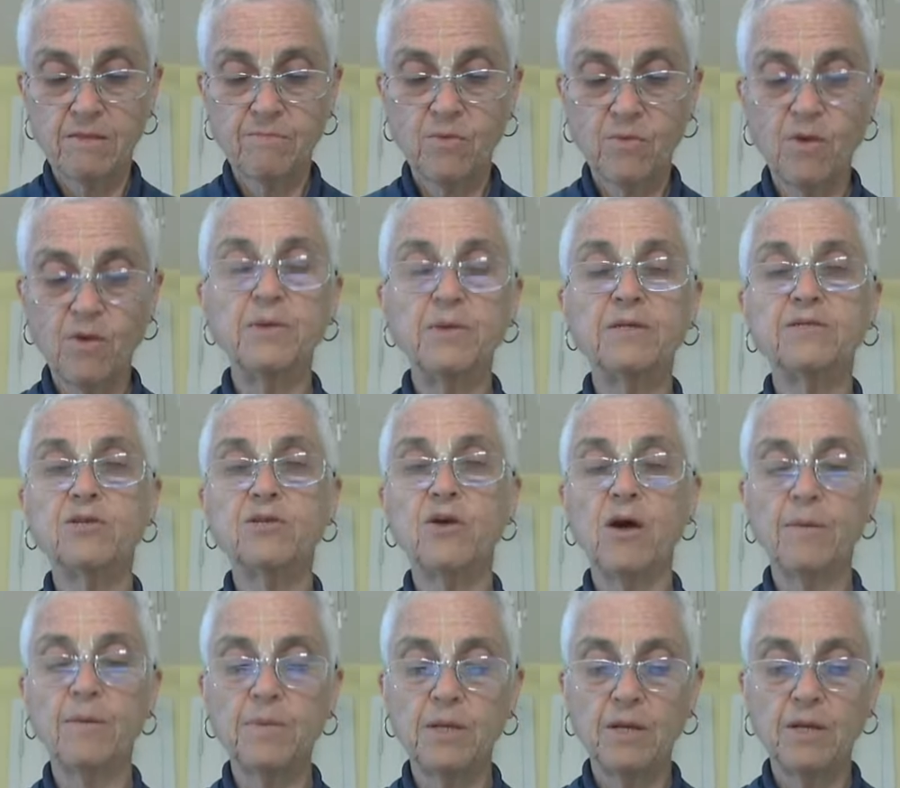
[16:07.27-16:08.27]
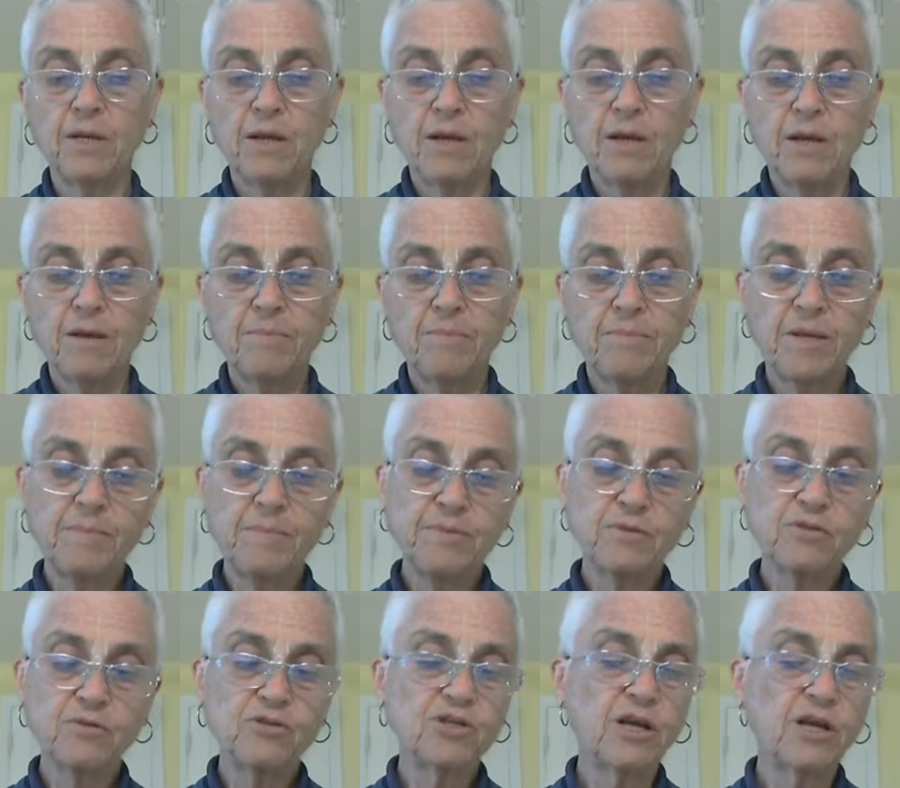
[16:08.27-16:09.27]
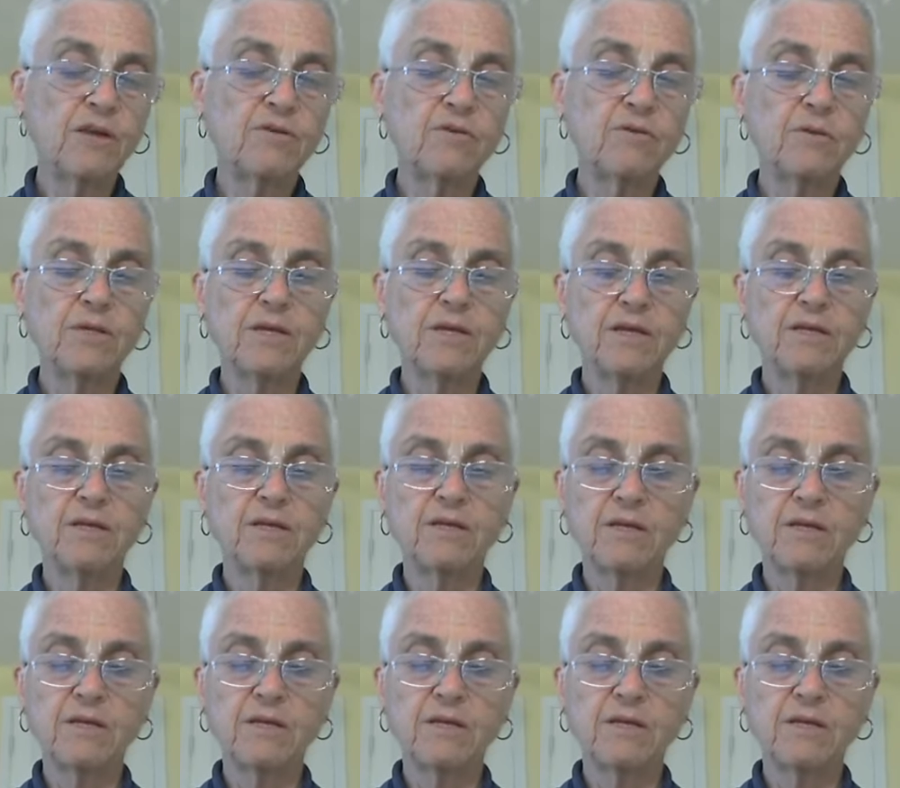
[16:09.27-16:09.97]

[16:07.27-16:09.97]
Prabhupada's comment: people generally